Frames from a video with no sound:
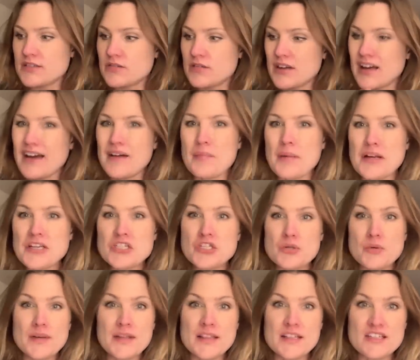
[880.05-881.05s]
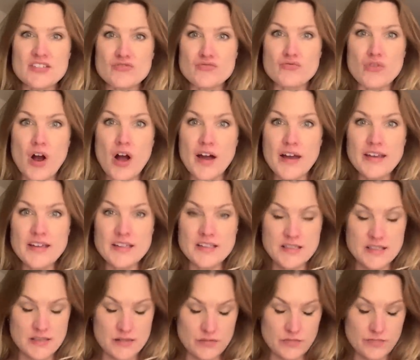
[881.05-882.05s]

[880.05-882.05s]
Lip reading: you're like, am I doing this right?